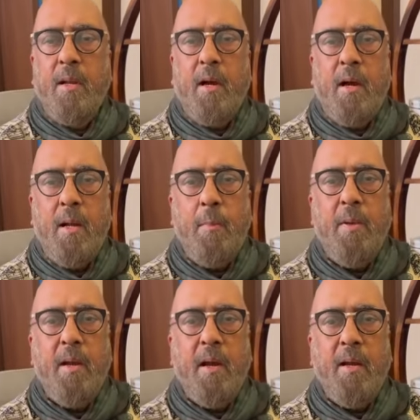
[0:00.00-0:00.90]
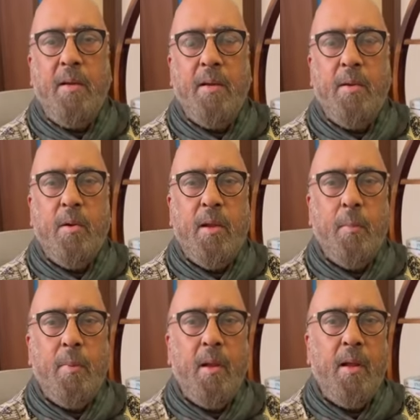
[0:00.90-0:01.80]
RBI did not
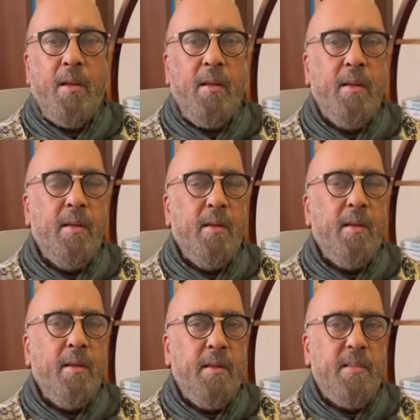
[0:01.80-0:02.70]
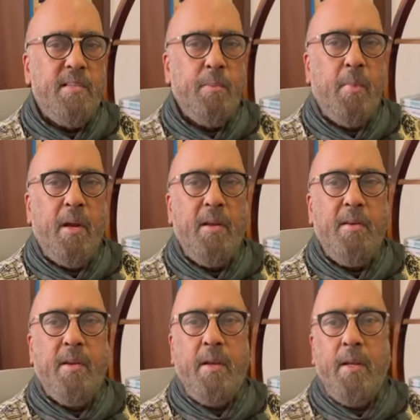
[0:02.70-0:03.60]
apply its
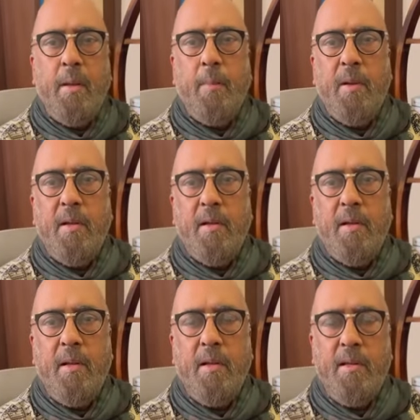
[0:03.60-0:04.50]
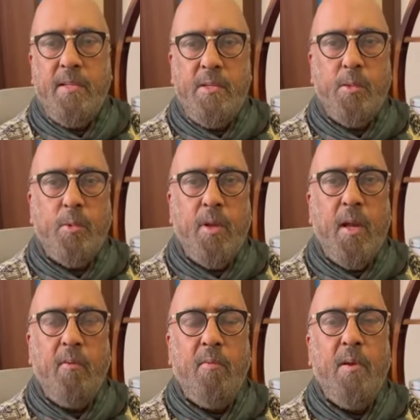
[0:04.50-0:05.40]
mind independently. It should
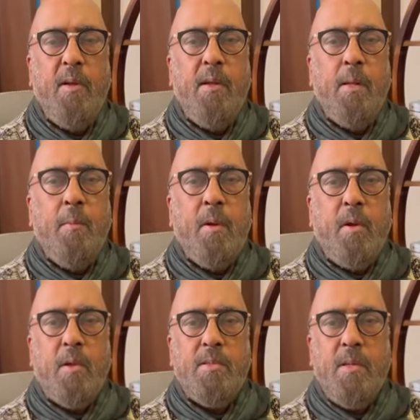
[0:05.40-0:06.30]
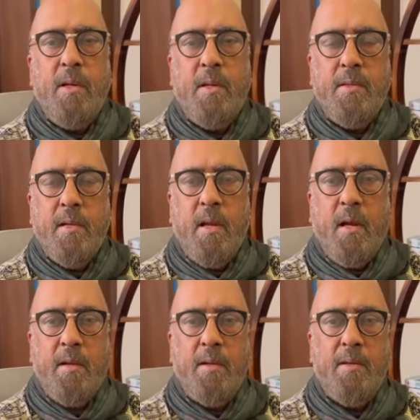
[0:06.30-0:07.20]
have, because it is the
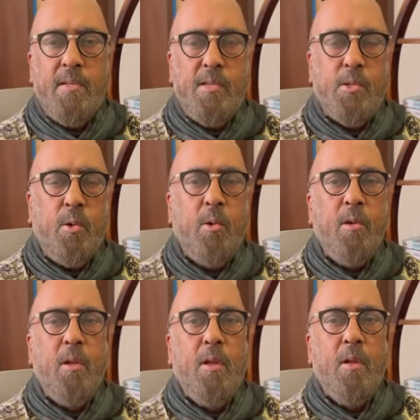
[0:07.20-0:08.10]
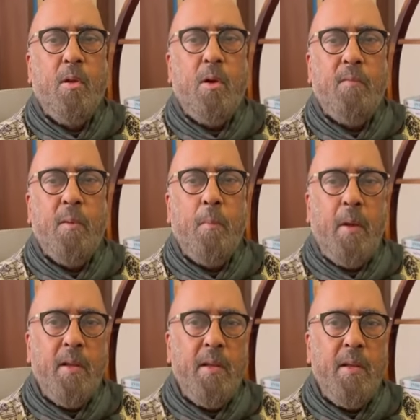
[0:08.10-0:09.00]
heart and soul of the
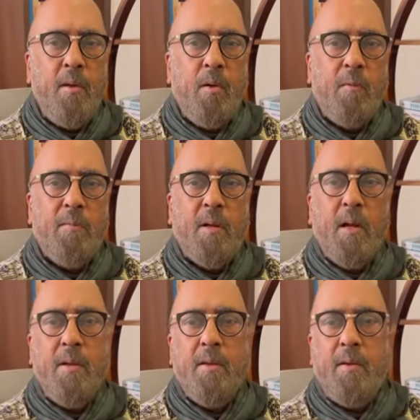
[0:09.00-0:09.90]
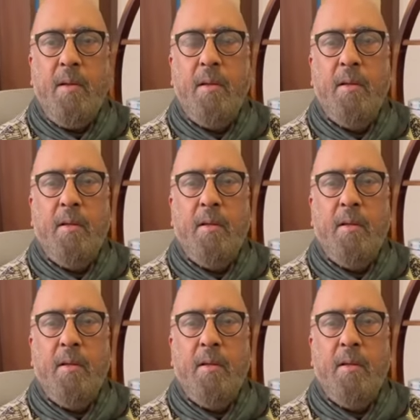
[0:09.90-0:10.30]
money of the country.